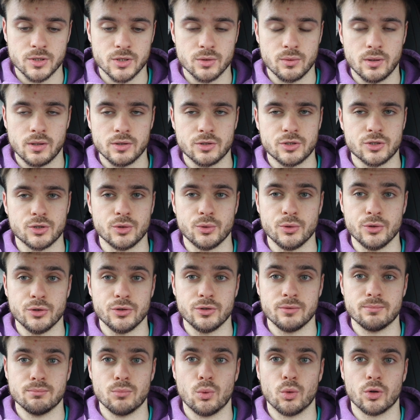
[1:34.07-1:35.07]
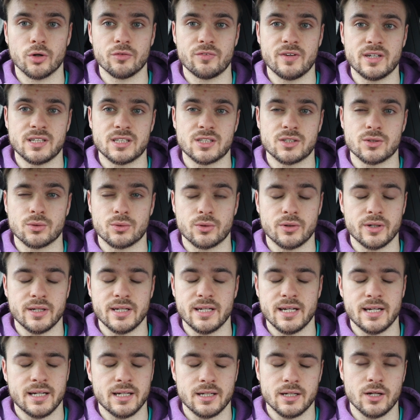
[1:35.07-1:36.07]
So I'll show you more of his
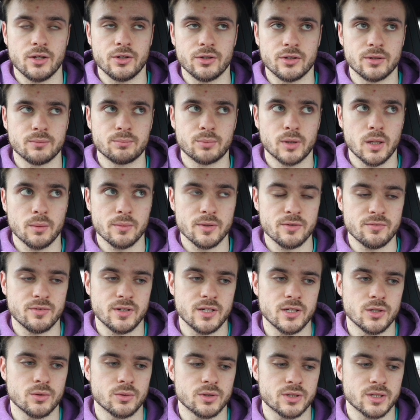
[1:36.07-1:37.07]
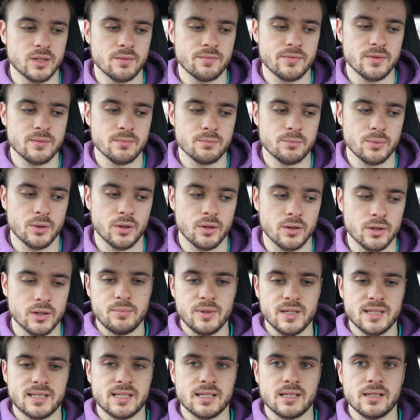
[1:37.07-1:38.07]
story in another probably video or something. But
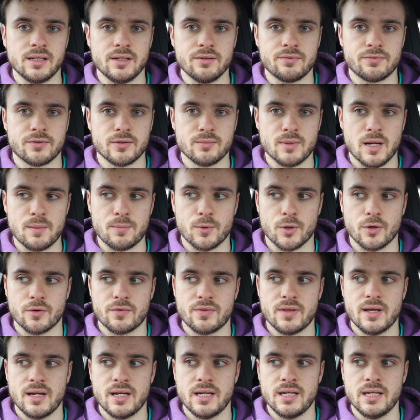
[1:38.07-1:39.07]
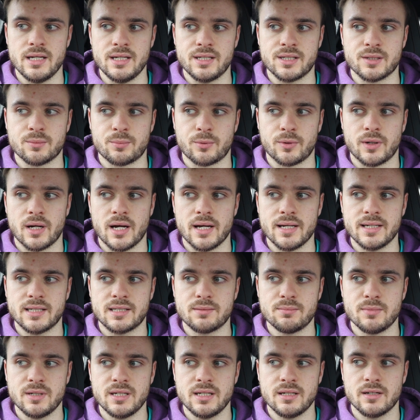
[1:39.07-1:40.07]
basically for my birthday he
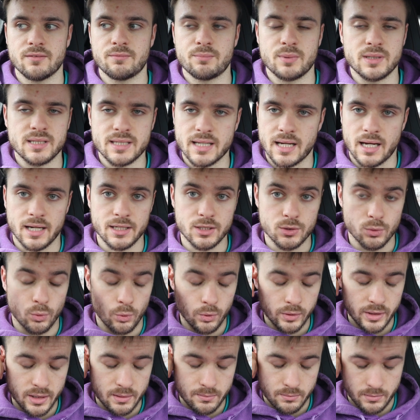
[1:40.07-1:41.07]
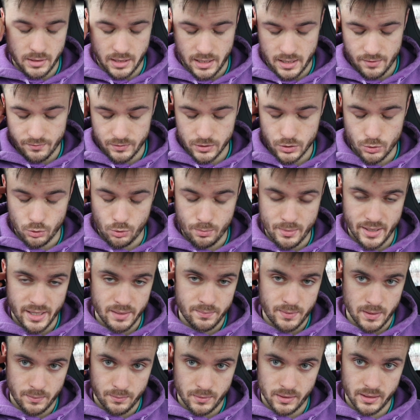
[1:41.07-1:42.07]
surprised me. I told him, I haven't told many
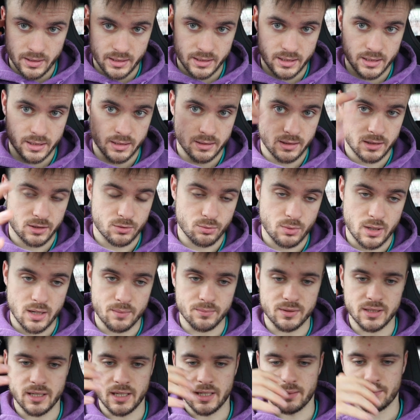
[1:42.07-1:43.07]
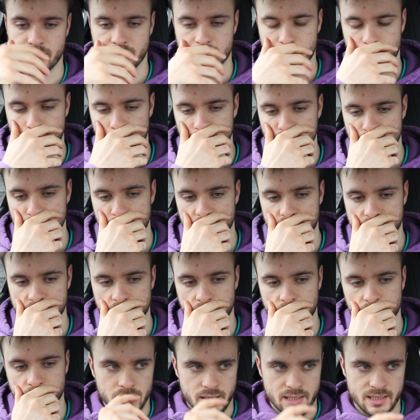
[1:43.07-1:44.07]
people this, that's why I'm saying I'm exposing
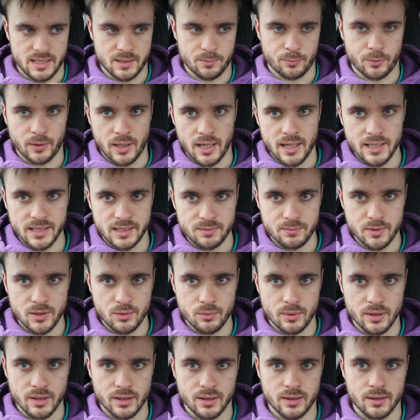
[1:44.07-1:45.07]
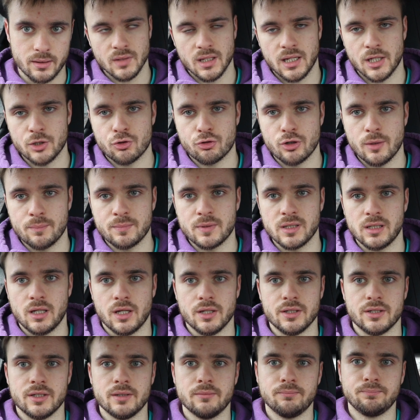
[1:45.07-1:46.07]
myself. He surprised me with a trip to
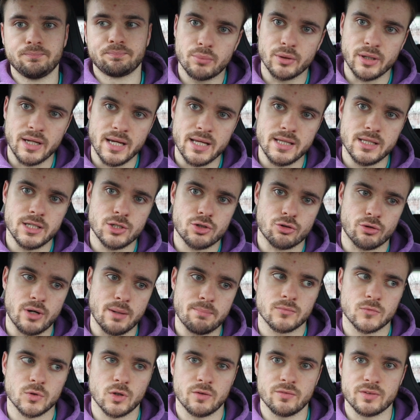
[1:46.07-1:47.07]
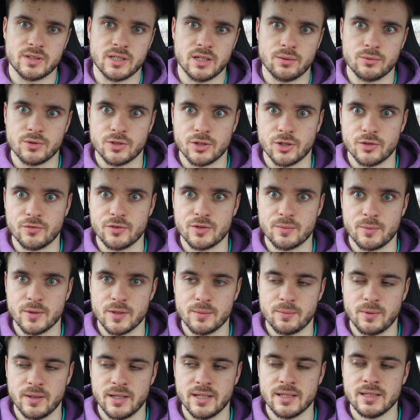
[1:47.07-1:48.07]
London, but in the trip, obviously I was nervous about
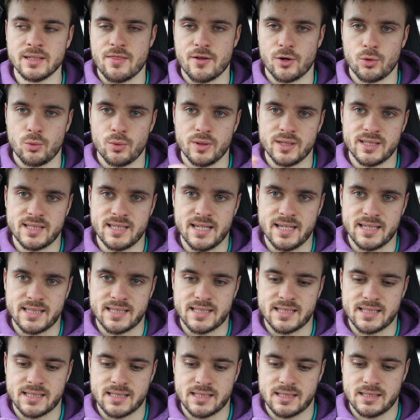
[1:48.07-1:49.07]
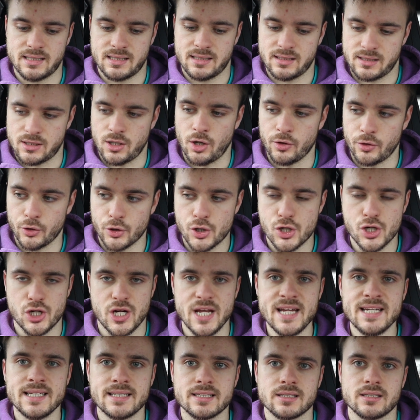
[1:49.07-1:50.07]
the plane, there was this other
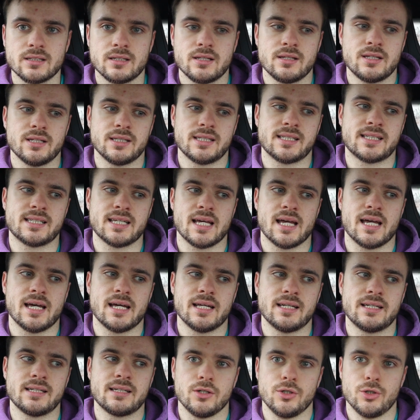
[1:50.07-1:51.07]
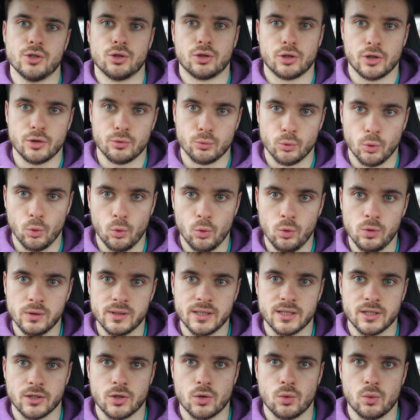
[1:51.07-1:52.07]
sheet that said you're enrolled
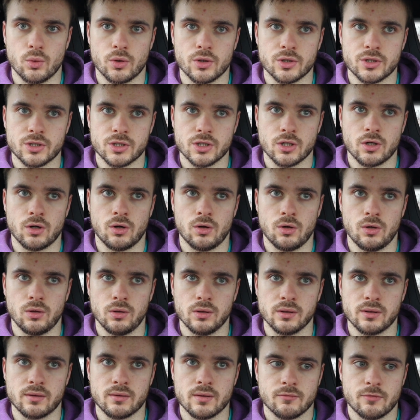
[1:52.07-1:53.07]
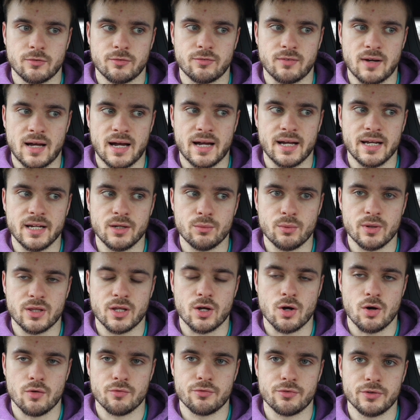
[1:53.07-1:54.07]
in a course called Flying with
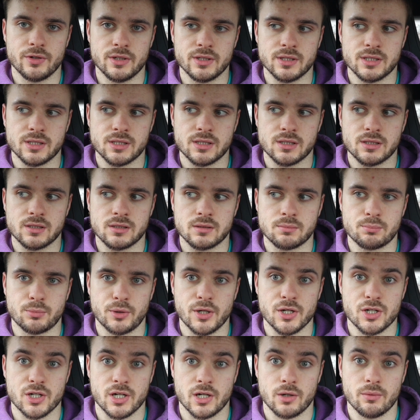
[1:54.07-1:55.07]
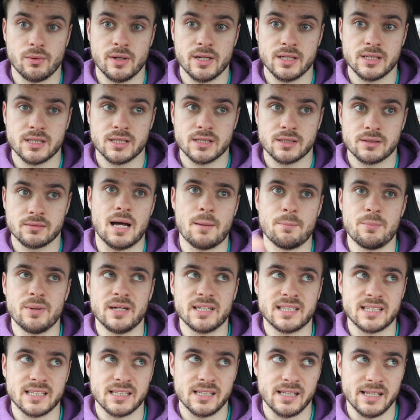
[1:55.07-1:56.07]
Confidence, British Airways, and
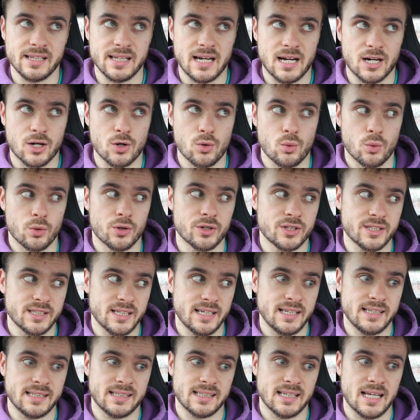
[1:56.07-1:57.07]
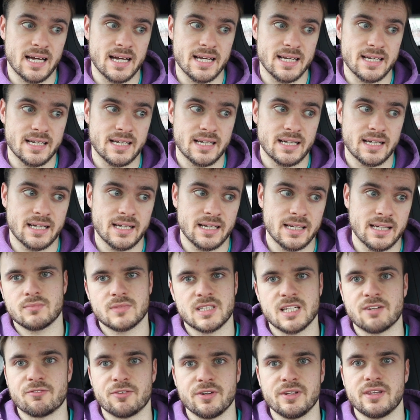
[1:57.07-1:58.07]
basically that course is like,
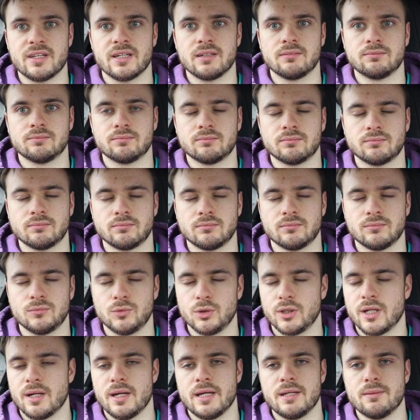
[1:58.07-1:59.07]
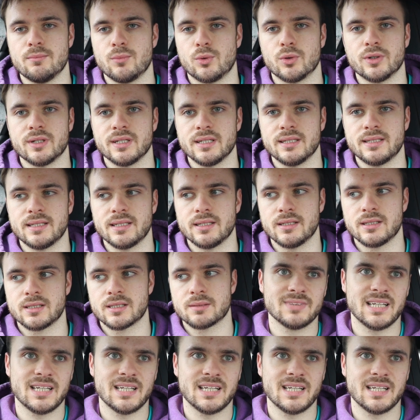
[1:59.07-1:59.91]
it's everything. We'll get in more details.